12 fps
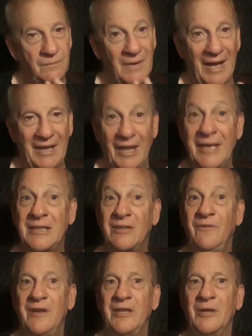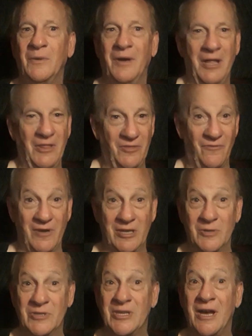I like the video. The
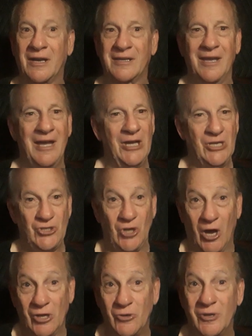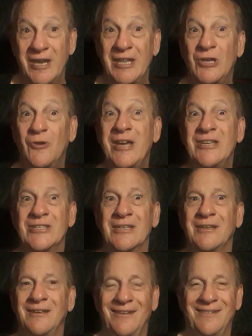video sucked. John, you're getting crazy.
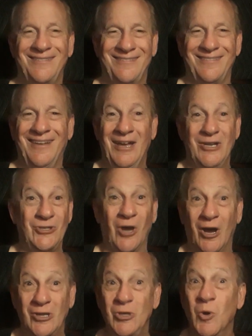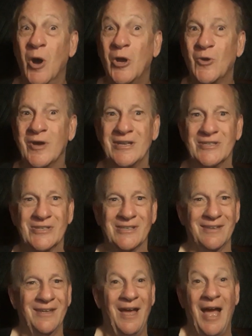John, you are crazy.
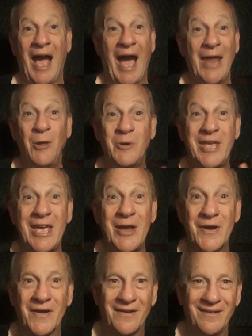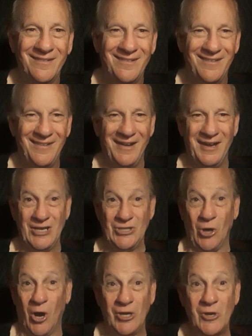I don't care.
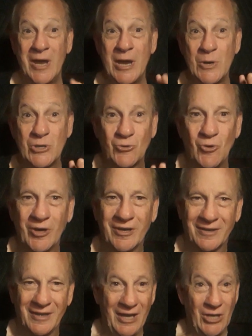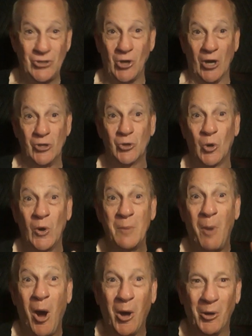John, your hair is crooked. John, you're going
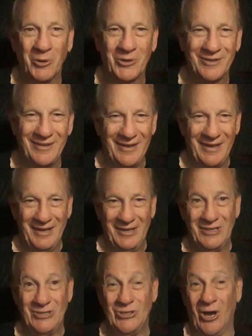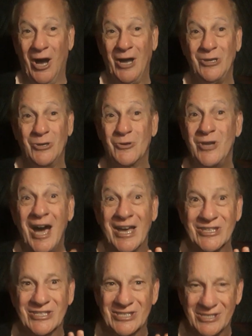bald. John, you're
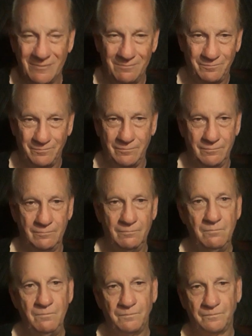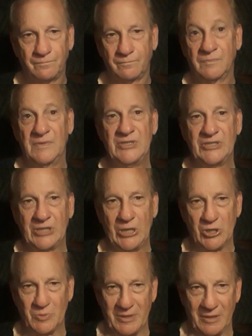nuts.
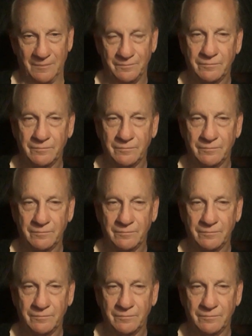Excuse me.